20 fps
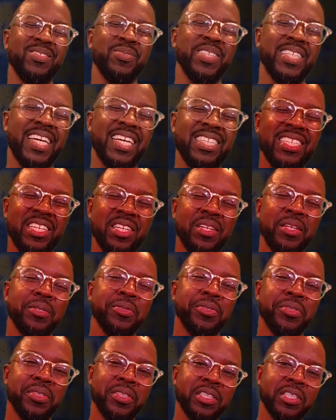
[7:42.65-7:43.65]
We're getting
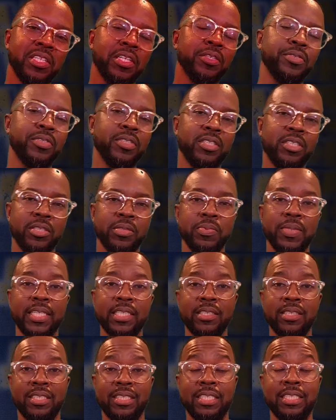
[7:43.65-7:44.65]
closer and closer to the
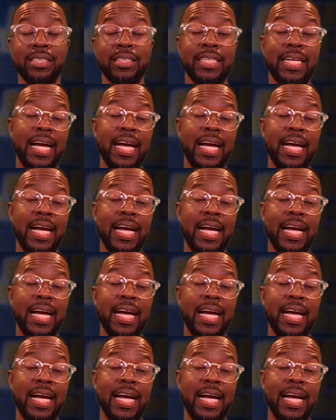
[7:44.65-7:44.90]
regular season.